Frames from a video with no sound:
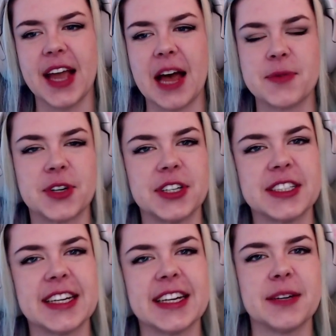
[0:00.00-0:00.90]
I'm
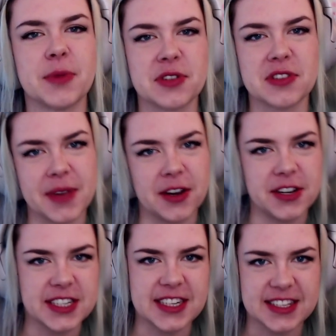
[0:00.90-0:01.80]
currently, most of my
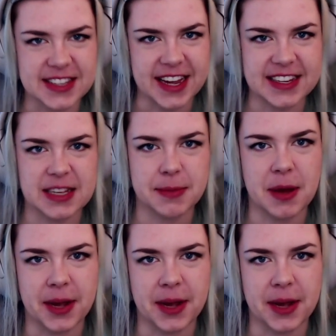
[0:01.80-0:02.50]
content is ASMR